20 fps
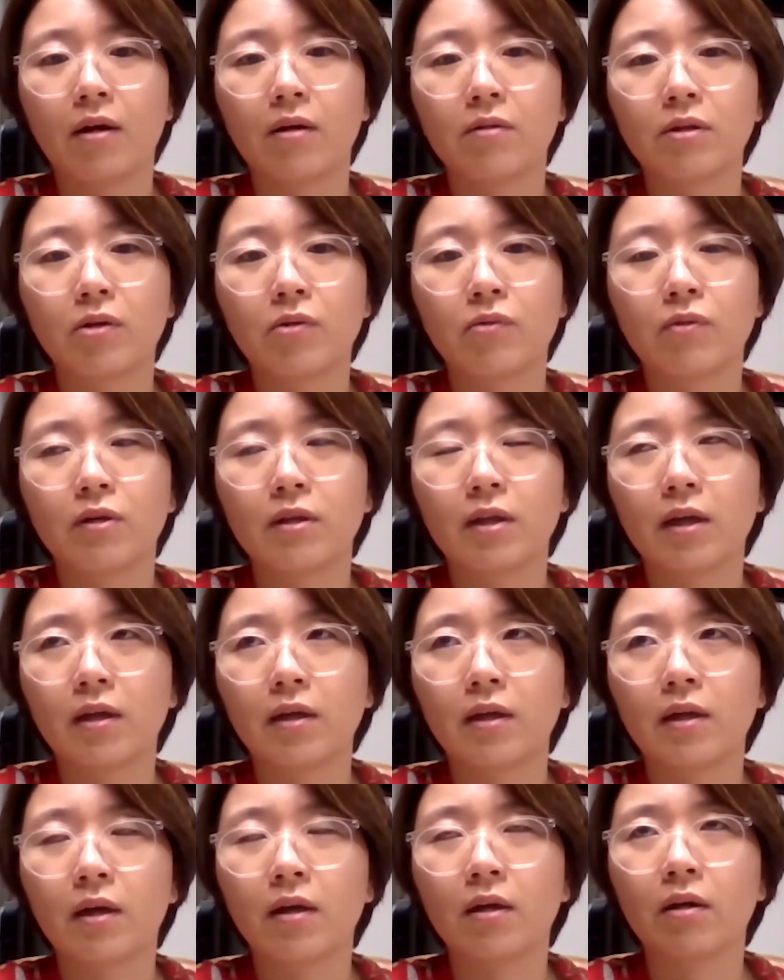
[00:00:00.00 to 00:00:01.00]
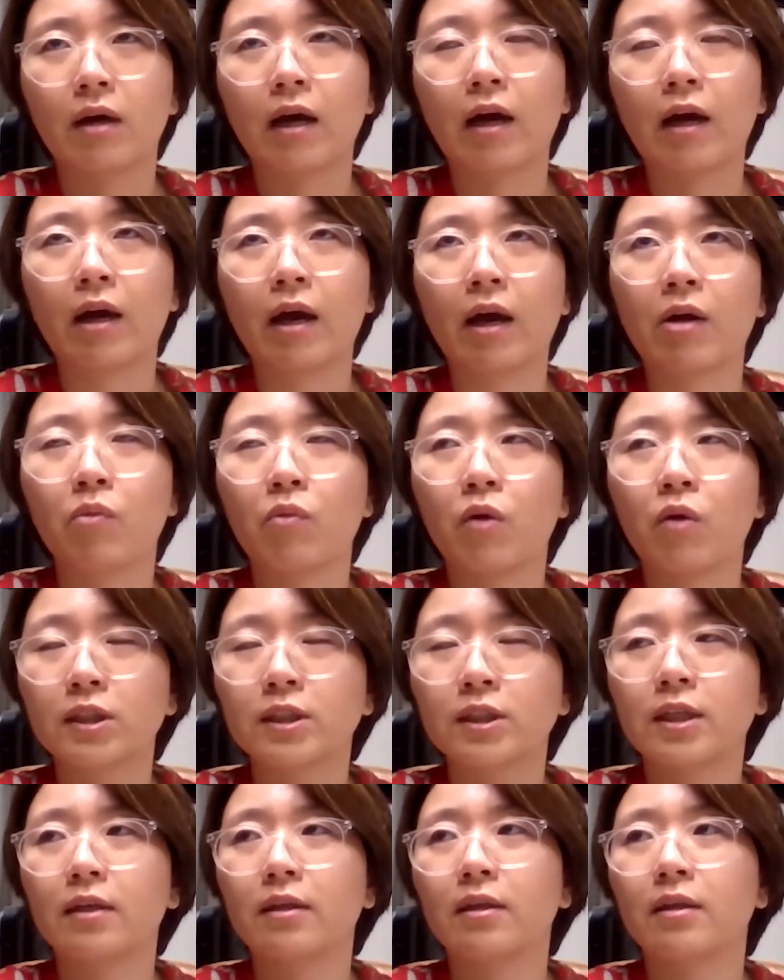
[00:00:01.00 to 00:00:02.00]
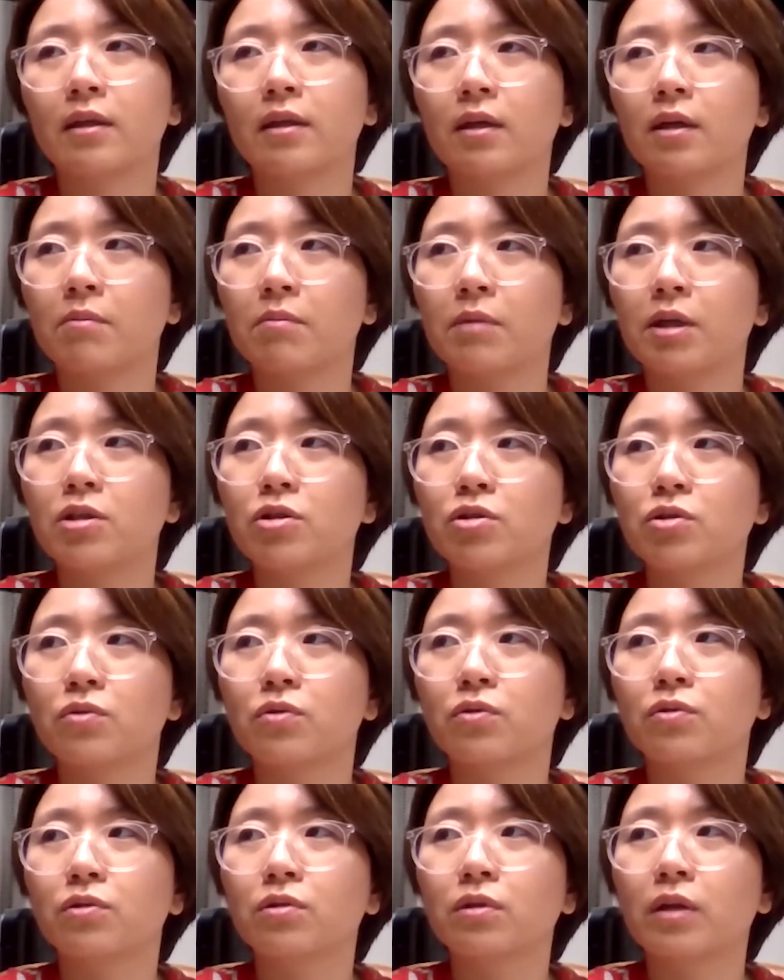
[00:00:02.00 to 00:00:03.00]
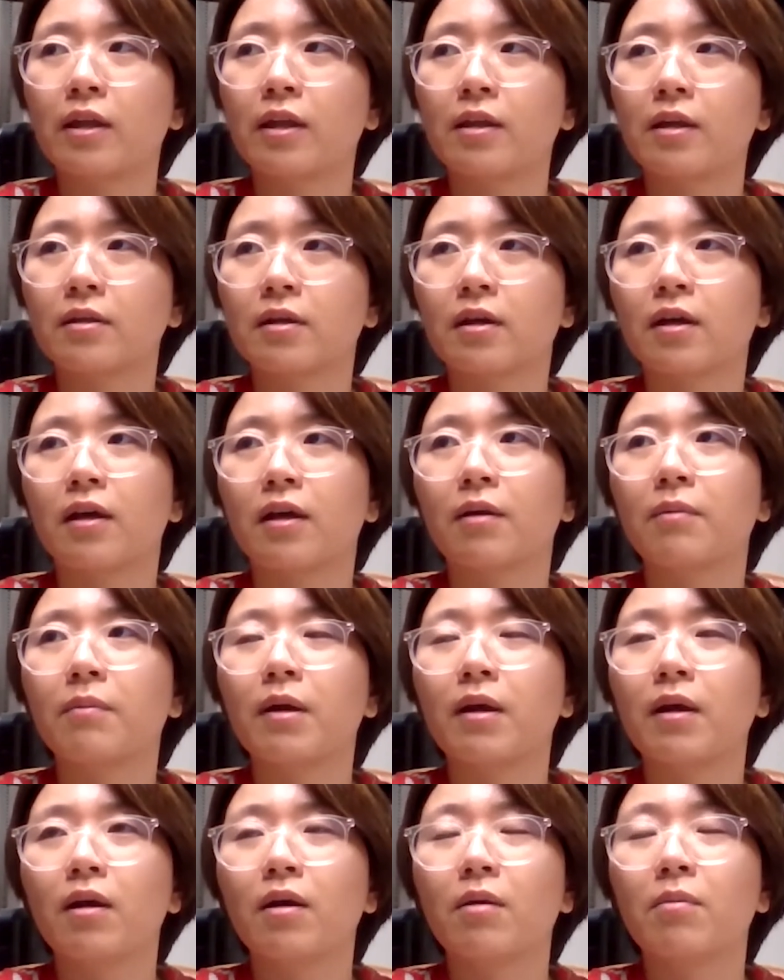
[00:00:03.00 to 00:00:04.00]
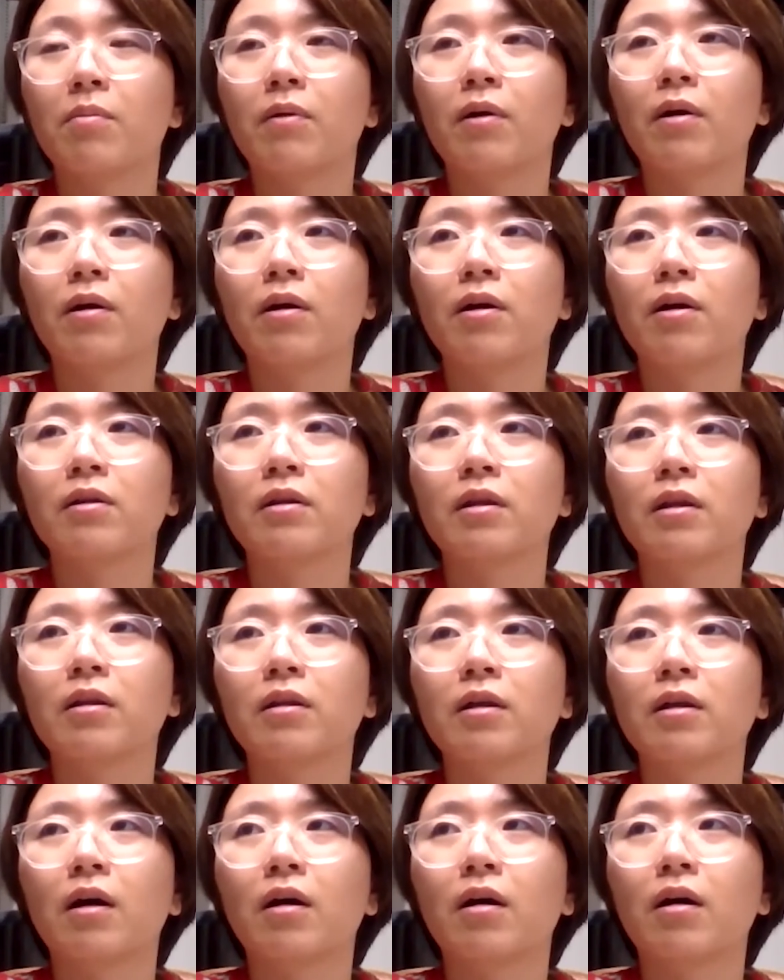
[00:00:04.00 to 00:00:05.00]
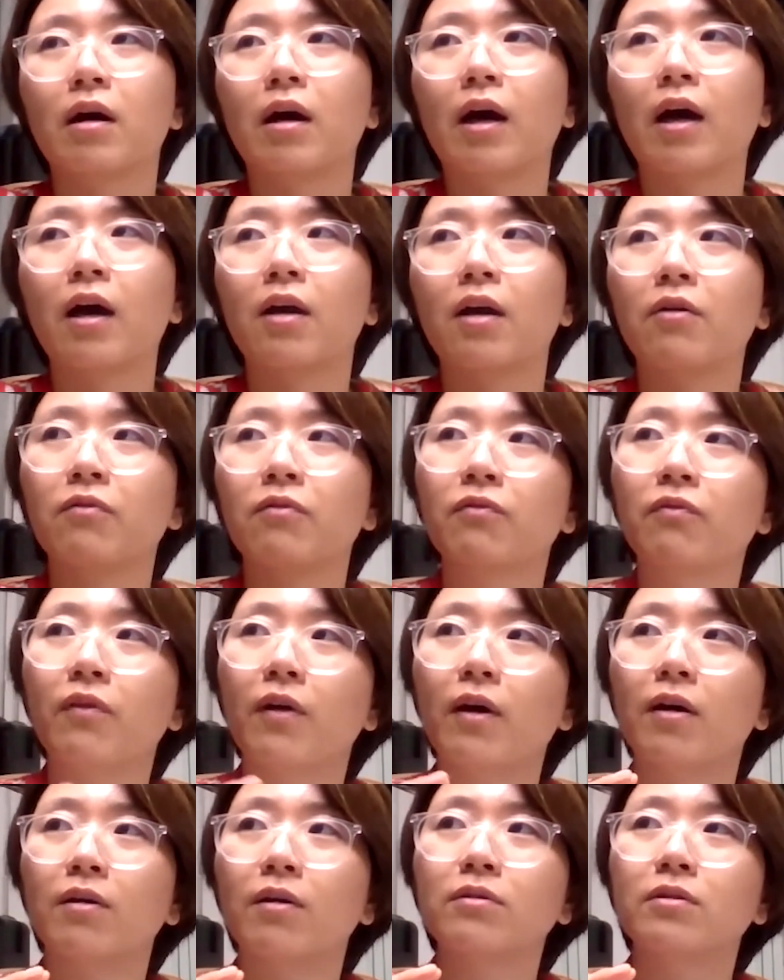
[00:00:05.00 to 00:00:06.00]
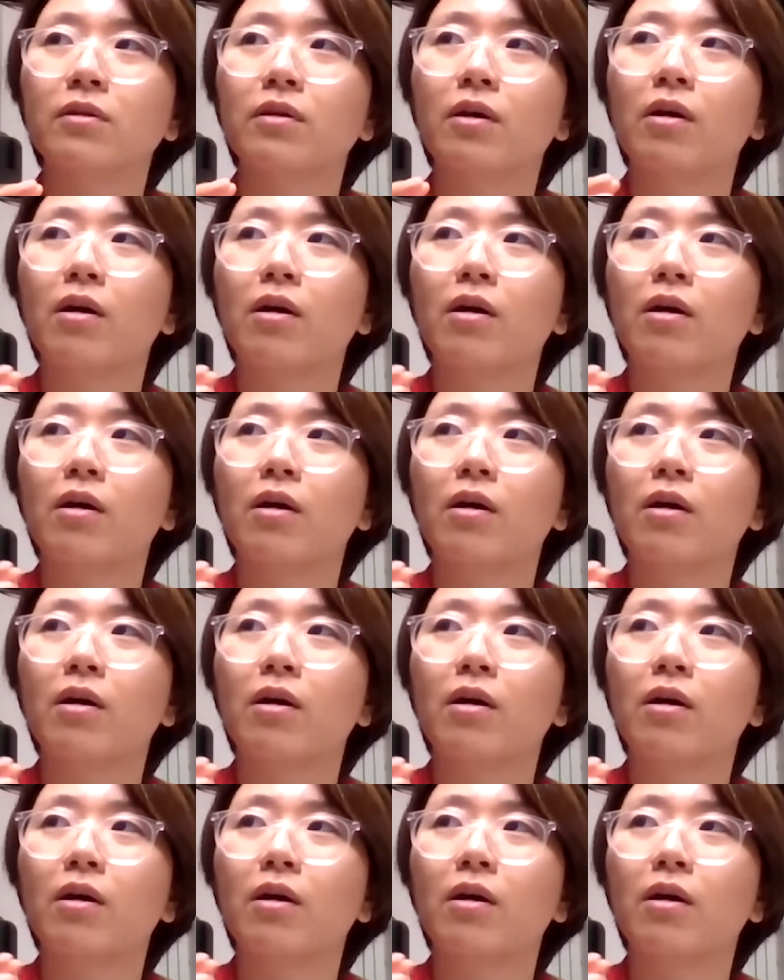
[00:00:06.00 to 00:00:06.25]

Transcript: They were like, I worked at middle school at that time, but I felt